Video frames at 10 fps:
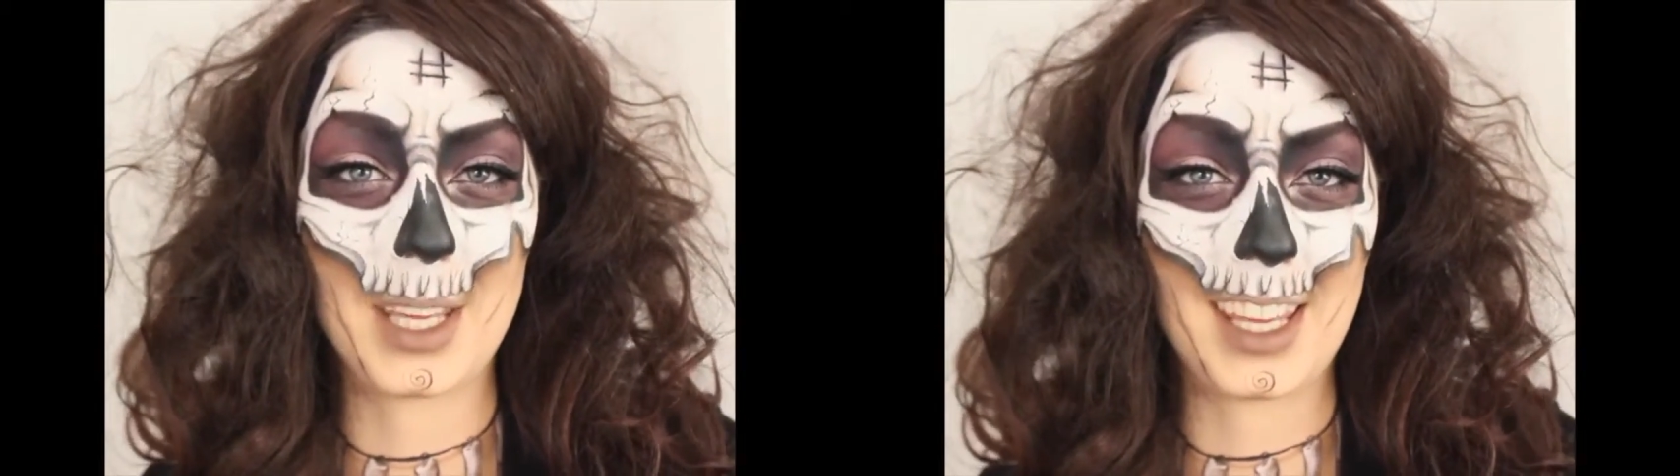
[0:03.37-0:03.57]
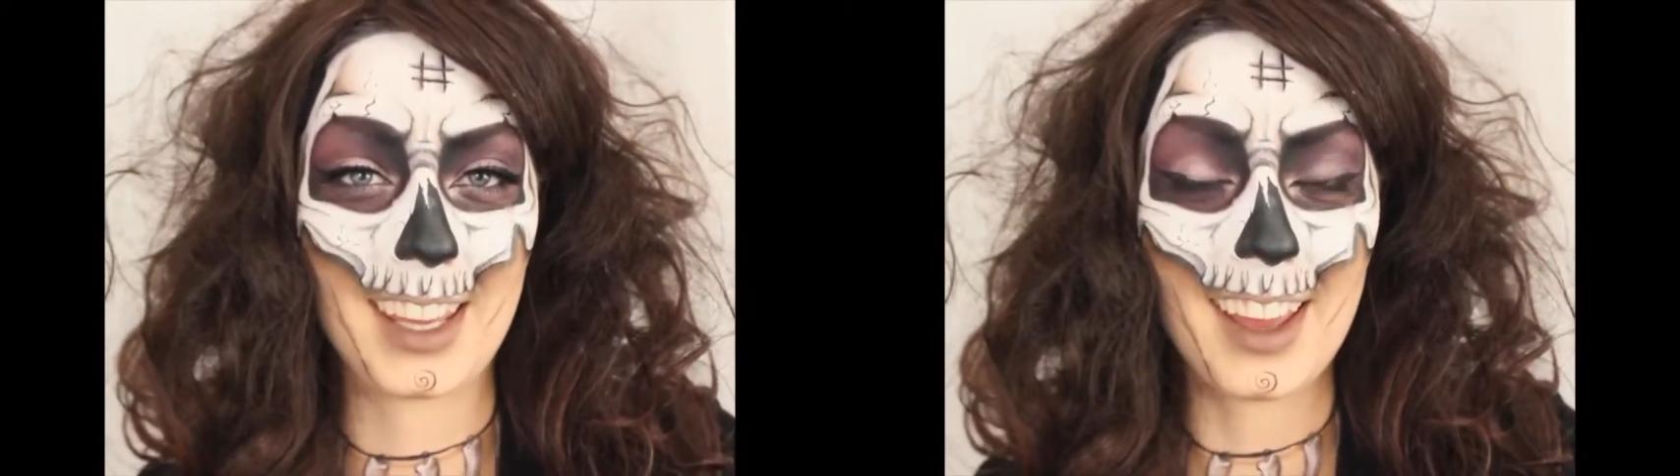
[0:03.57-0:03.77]

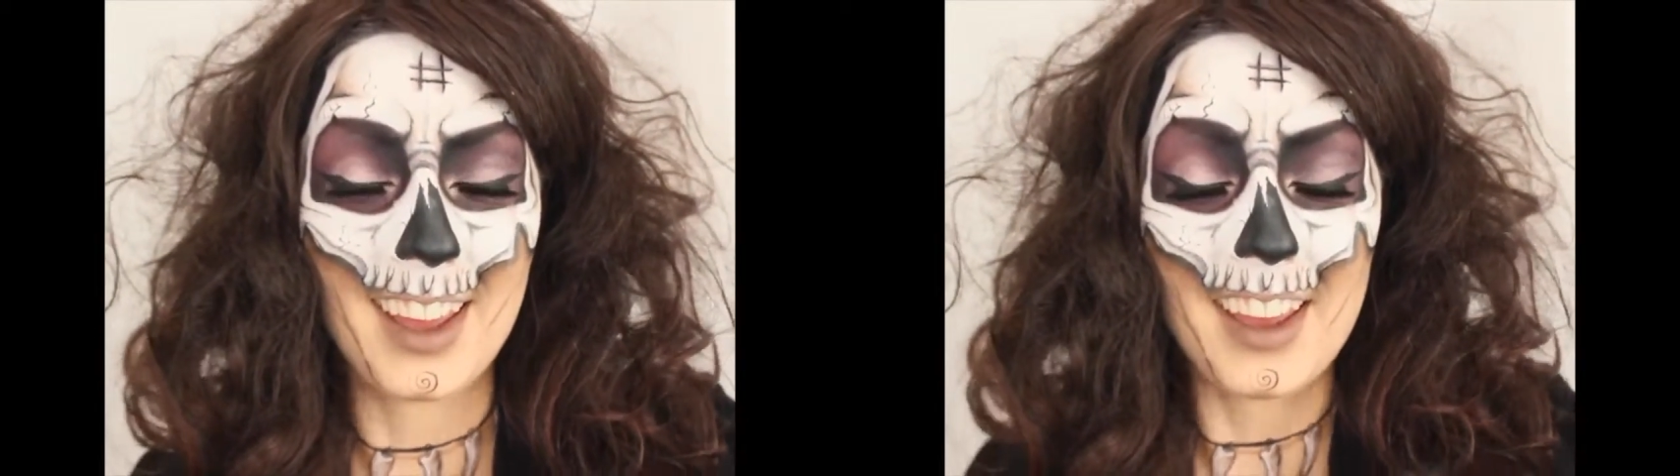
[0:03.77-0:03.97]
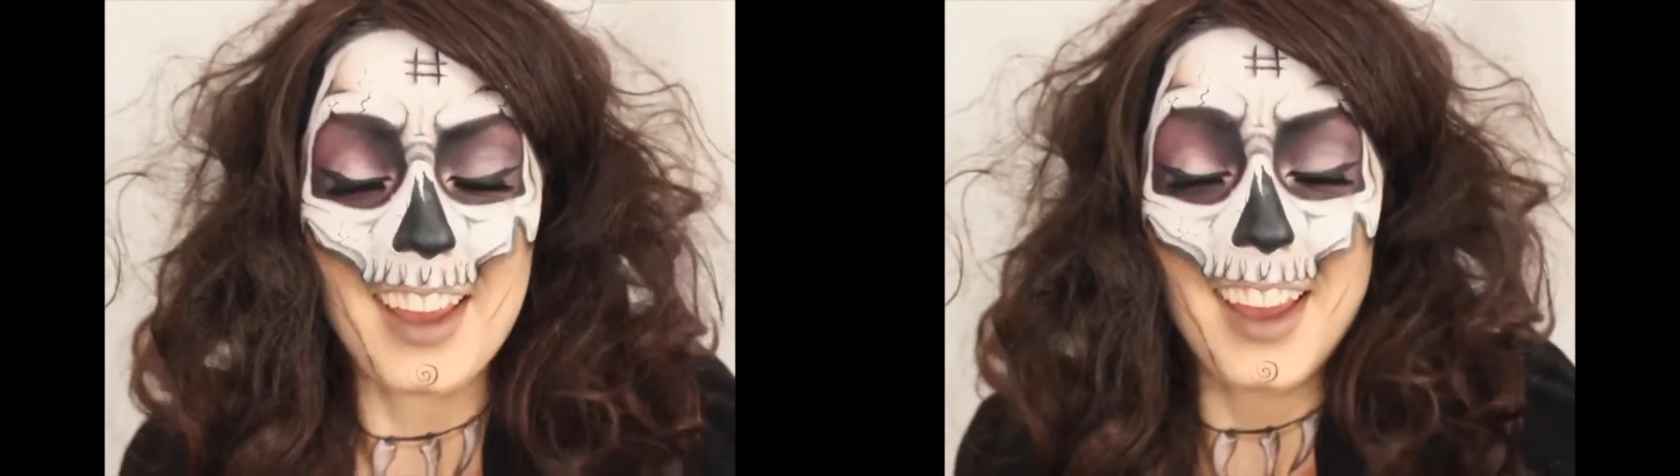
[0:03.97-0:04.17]
be
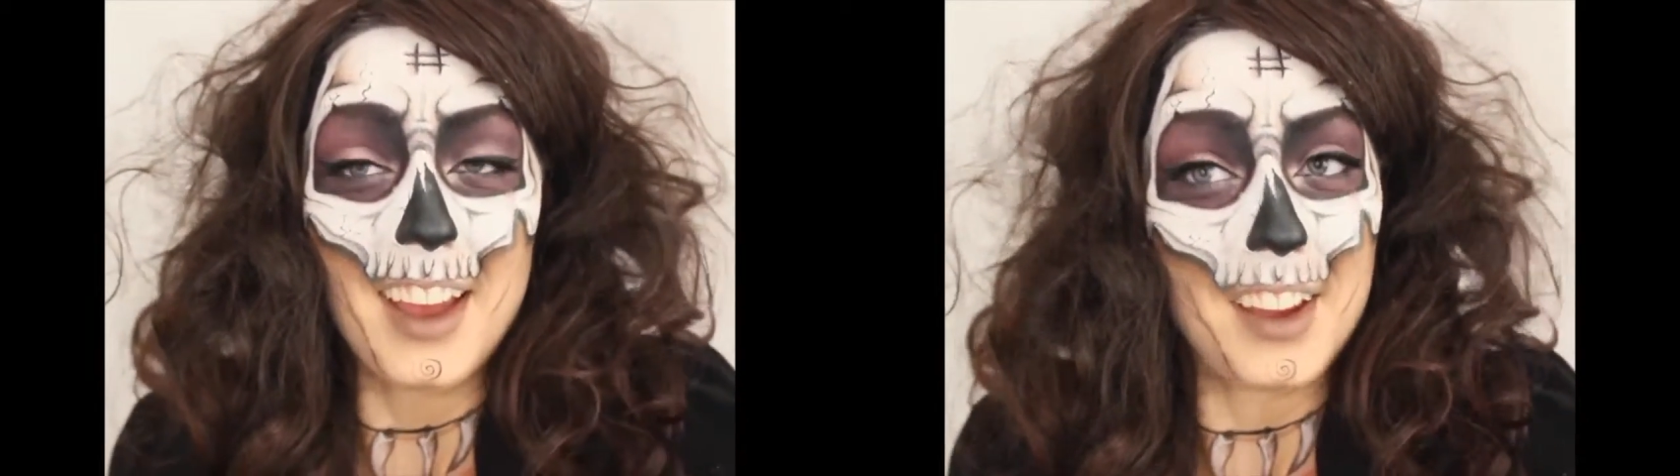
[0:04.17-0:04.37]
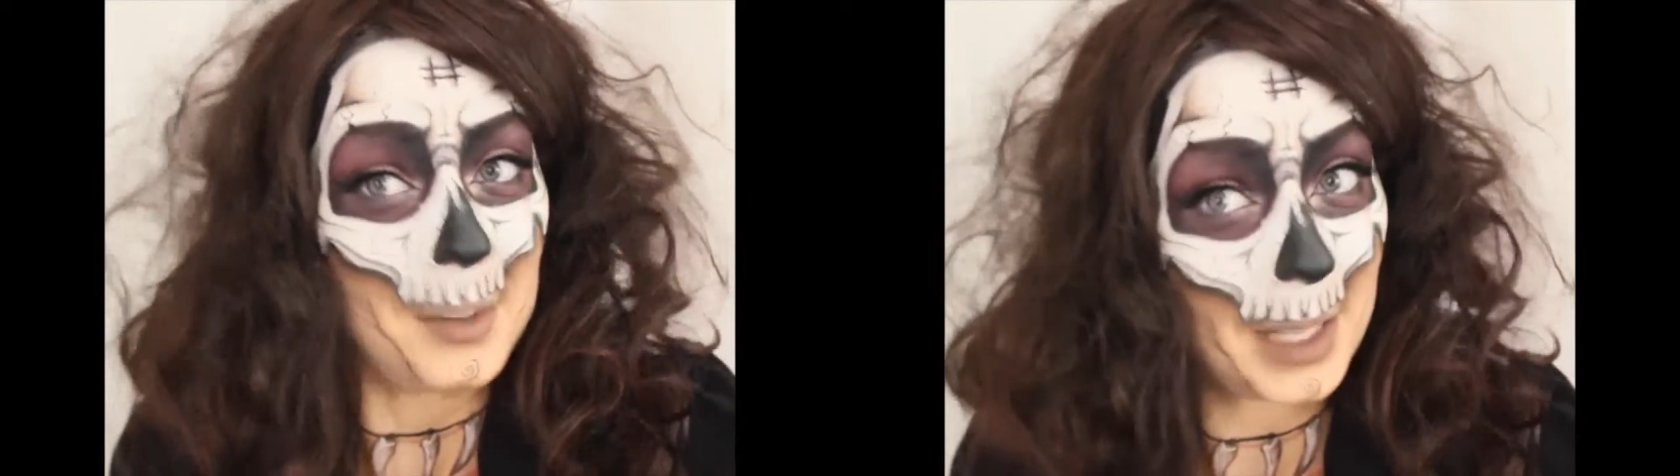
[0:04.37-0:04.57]

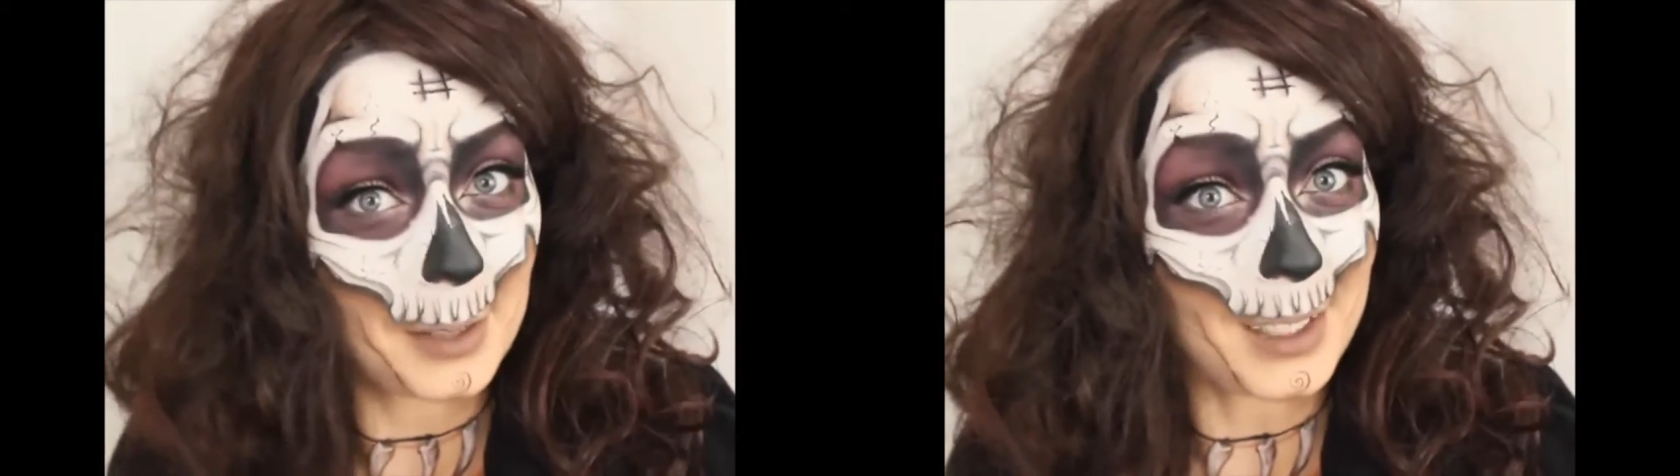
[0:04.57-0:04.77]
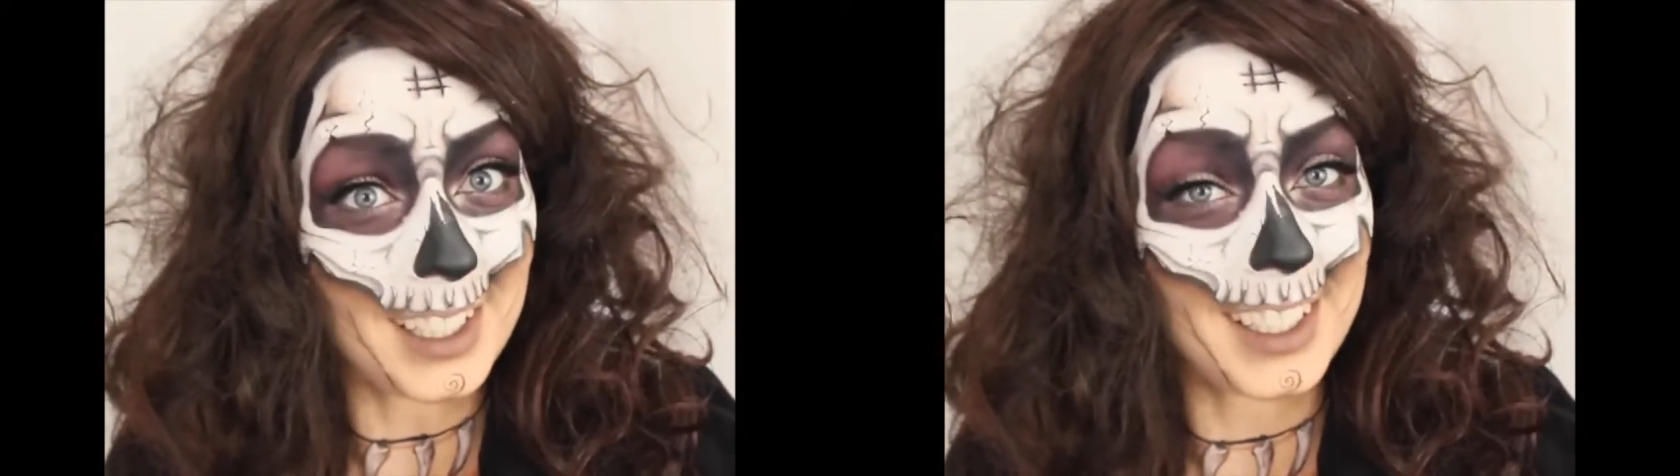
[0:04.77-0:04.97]
a
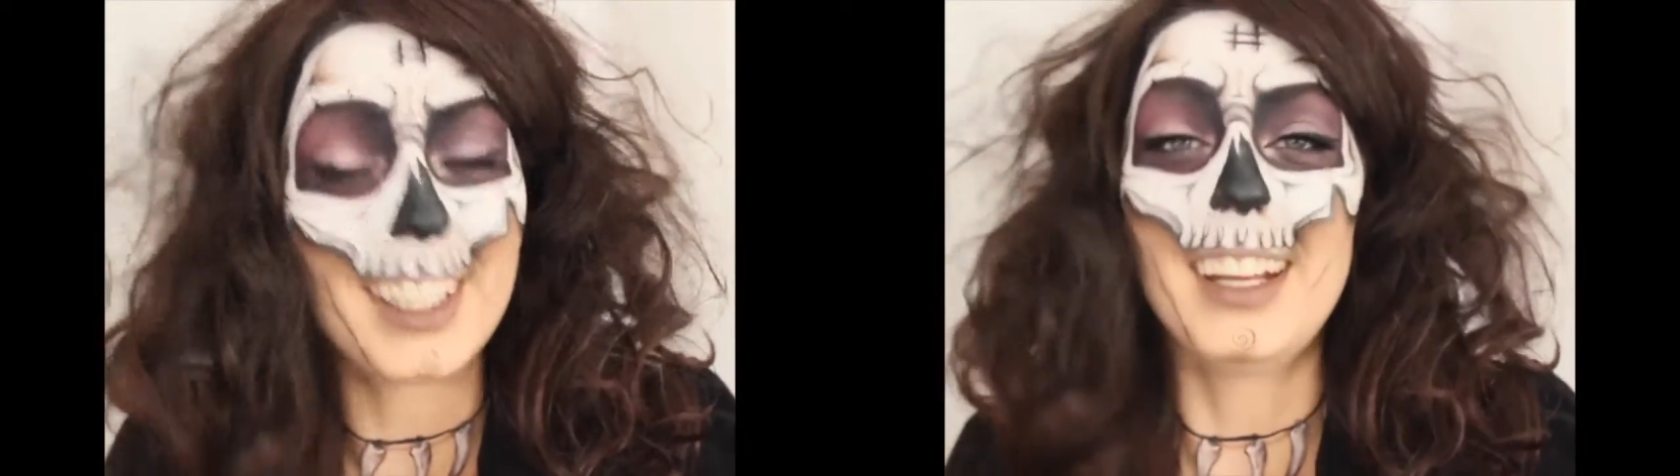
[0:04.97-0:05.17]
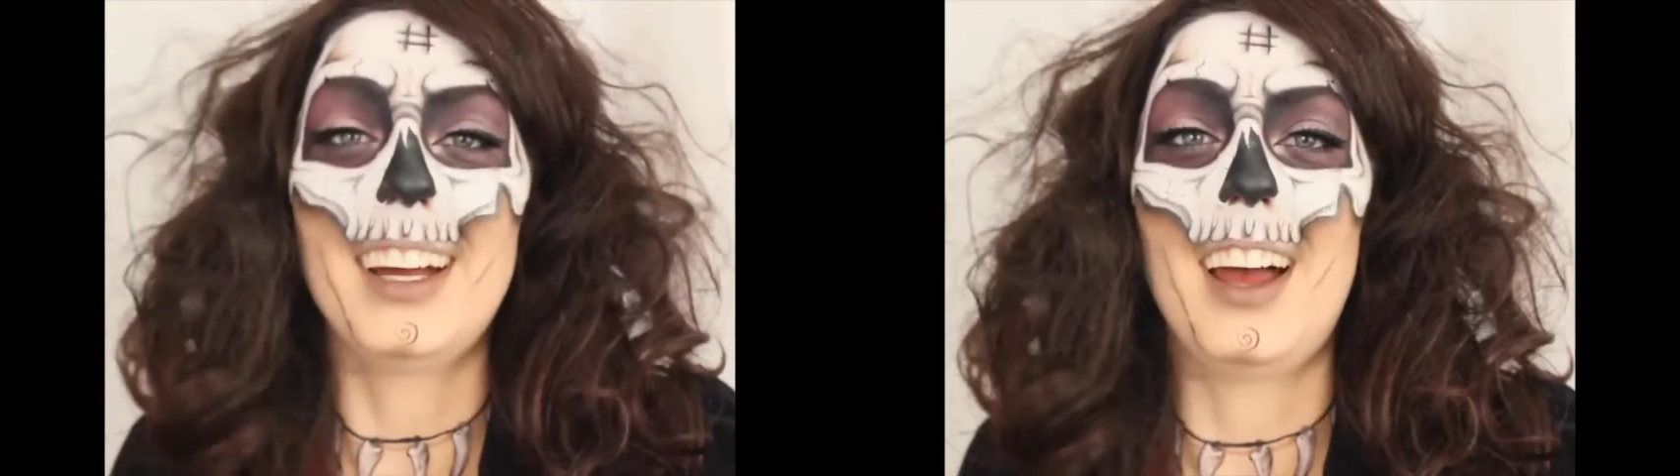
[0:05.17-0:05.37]
big one.